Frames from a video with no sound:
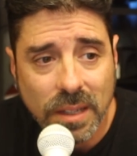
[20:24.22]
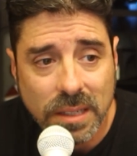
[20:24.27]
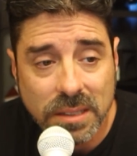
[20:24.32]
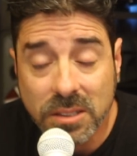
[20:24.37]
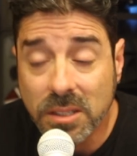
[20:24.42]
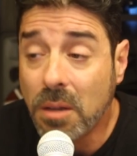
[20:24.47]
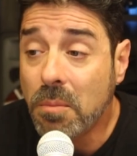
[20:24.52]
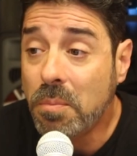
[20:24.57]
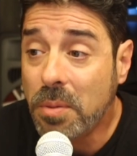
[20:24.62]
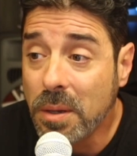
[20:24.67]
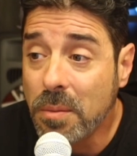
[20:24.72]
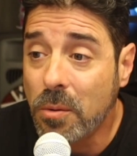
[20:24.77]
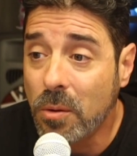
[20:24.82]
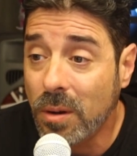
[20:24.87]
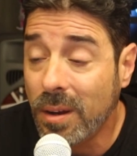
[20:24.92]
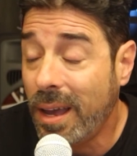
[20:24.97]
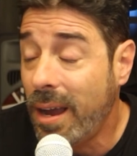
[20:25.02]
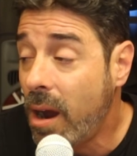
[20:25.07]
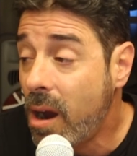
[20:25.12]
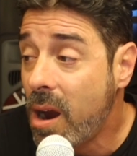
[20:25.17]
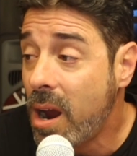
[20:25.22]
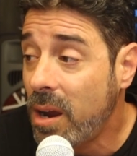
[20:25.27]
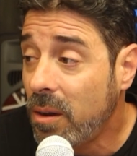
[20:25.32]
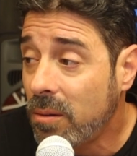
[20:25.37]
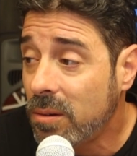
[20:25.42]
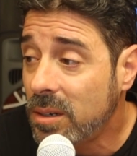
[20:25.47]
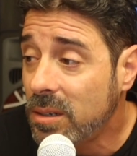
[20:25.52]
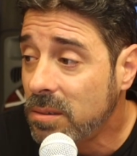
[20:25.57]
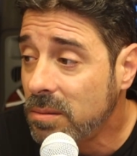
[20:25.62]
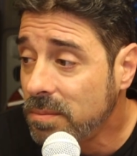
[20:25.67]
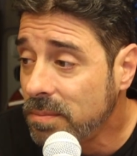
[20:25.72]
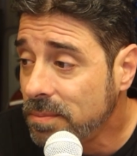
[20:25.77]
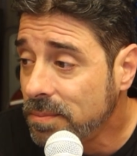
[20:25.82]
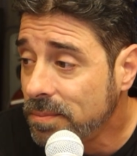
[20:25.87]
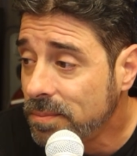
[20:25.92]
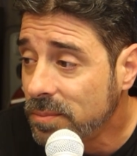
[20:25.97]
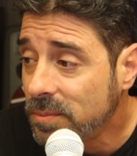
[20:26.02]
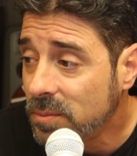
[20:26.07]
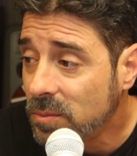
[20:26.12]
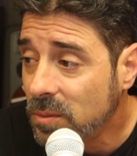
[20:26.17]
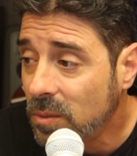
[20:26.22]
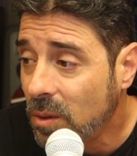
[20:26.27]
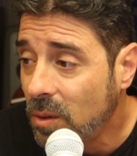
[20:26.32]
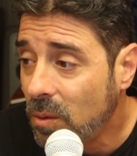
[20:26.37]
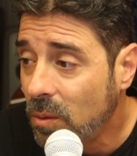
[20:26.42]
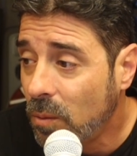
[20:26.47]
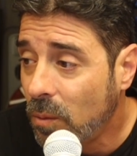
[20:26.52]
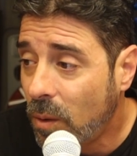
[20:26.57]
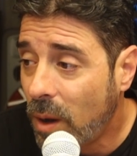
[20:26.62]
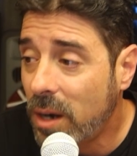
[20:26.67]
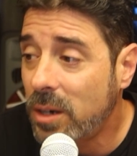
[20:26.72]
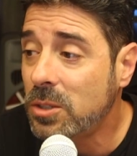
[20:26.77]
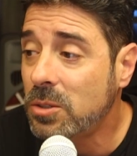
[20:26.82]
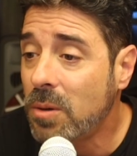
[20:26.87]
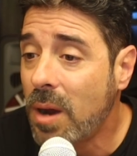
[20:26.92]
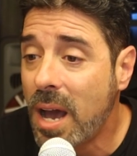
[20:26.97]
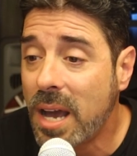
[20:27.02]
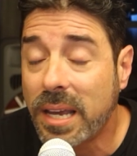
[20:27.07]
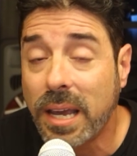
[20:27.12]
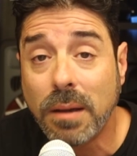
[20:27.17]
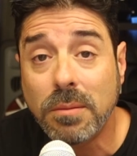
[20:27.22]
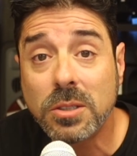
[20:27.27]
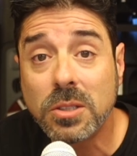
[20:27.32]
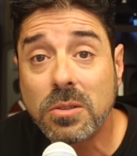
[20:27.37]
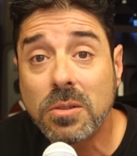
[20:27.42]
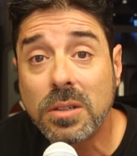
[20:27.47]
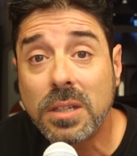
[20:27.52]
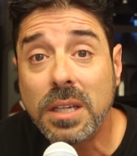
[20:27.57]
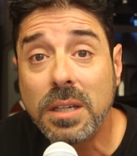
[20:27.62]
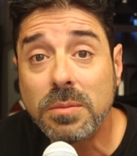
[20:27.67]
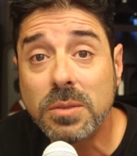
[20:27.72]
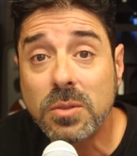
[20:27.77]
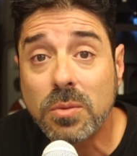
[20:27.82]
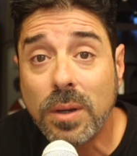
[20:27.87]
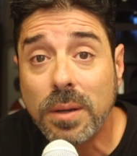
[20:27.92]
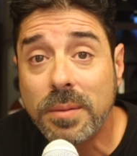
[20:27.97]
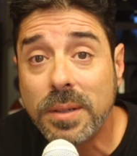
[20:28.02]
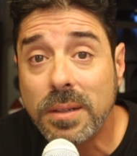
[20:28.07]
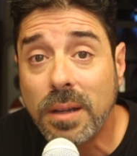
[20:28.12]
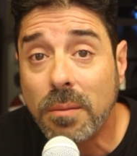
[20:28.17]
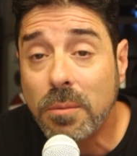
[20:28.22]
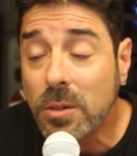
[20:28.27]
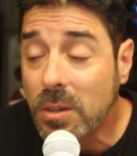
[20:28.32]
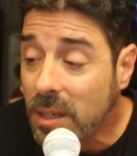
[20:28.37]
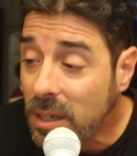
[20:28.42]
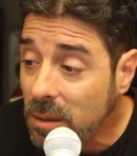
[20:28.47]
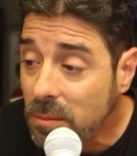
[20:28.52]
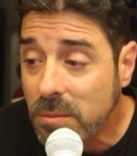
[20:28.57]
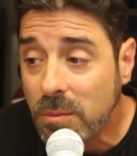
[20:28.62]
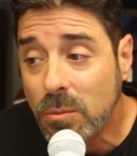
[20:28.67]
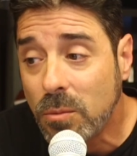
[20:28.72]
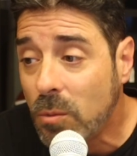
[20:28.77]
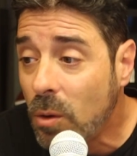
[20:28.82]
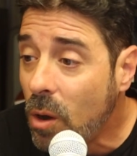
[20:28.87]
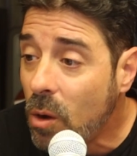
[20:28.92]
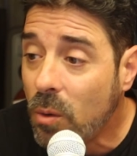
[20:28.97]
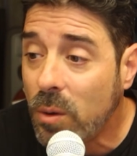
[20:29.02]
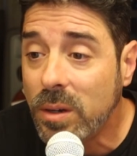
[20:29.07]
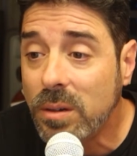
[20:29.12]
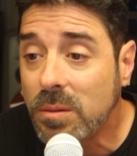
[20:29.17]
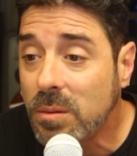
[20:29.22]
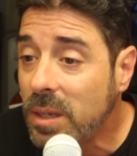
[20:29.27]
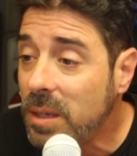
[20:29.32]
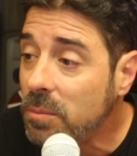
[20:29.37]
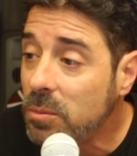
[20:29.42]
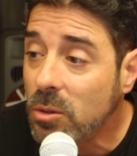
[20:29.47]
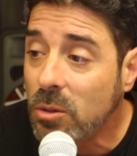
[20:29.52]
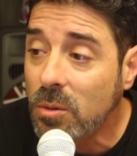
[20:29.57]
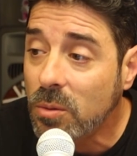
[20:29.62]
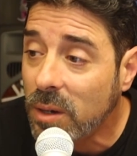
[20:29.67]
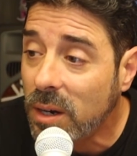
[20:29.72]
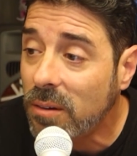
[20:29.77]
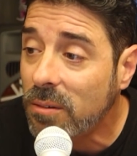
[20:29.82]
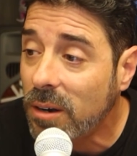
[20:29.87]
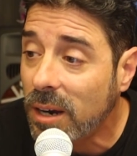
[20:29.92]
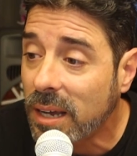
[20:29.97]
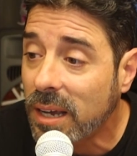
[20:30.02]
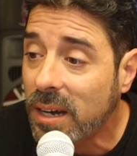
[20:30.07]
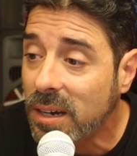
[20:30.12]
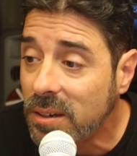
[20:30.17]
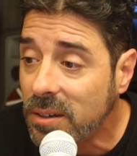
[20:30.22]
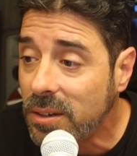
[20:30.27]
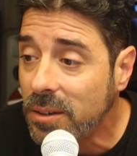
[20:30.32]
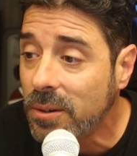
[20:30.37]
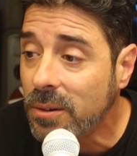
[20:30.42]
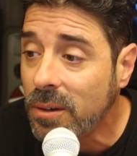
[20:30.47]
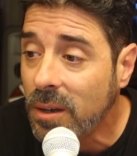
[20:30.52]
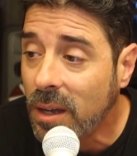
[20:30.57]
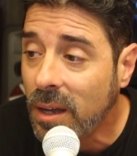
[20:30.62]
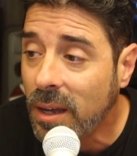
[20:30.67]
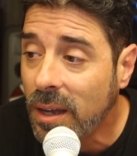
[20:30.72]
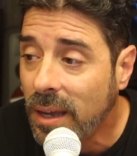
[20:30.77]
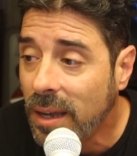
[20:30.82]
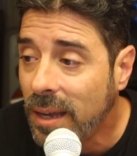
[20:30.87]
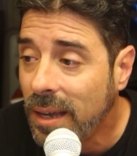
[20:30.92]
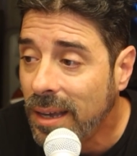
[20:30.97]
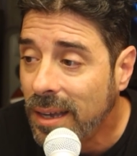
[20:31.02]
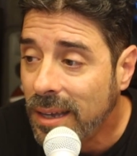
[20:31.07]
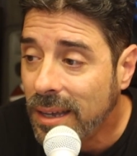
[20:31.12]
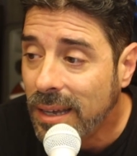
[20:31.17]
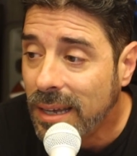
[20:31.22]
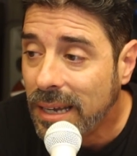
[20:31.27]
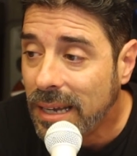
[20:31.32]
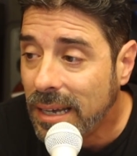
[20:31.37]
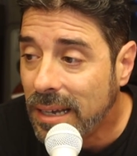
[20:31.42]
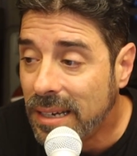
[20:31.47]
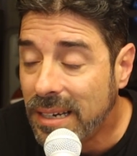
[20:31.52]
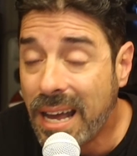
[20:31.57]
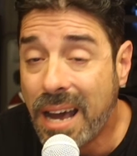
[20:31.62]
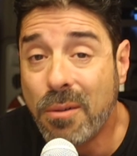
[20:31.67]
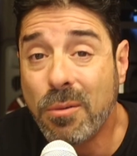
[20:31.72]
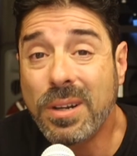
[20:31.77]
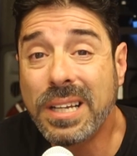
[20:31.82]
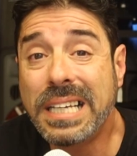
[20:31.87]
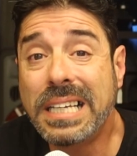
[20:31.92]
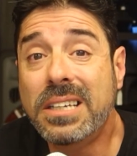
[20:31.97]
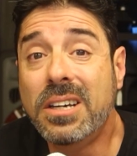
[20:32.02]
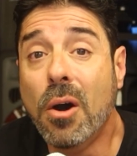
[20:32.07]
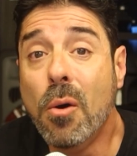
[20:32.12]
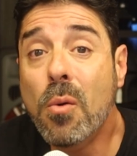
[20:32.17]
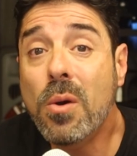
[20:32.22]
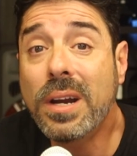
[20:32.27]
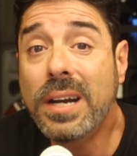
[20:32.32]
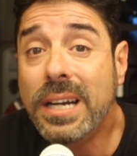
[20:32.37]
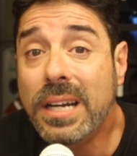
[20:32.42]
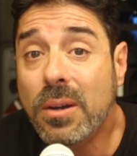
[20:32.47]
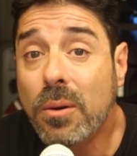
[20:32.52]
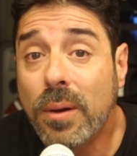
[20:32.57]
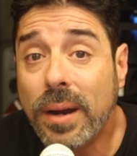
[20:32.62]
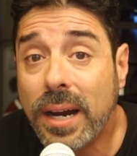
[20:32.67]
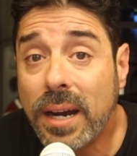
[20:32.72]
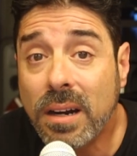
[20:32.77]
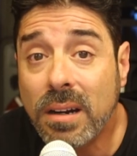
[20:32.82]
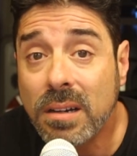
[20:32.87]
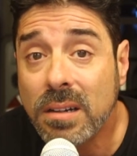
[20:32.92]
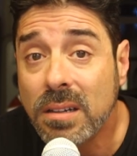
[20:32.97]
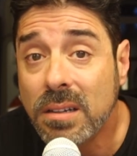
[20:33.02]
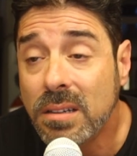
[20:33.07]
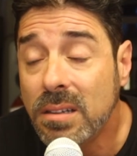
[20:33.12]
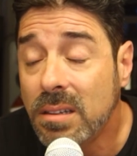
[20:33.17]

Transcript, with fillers: Some people were like, all right, well, water's rocky. I'm just going to keep swimming. I'm going to keep rowing, keep doing whatever I got to do. And not really going anywhere.